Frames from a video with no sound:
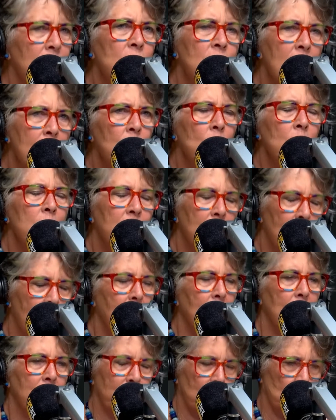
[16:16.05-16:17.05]
The trouble with
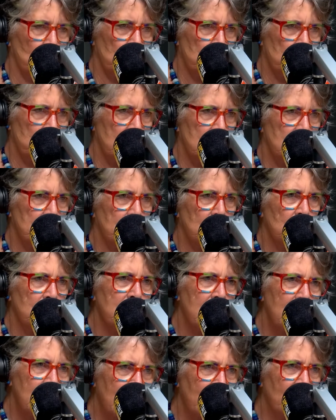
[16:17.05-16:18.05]
carnivores is
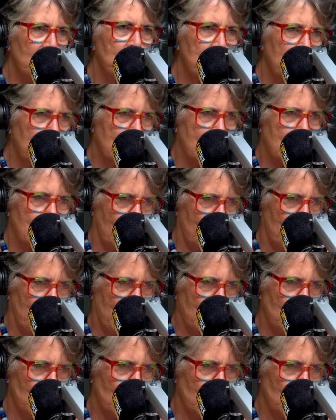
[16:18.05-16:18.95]
because they love meat so much.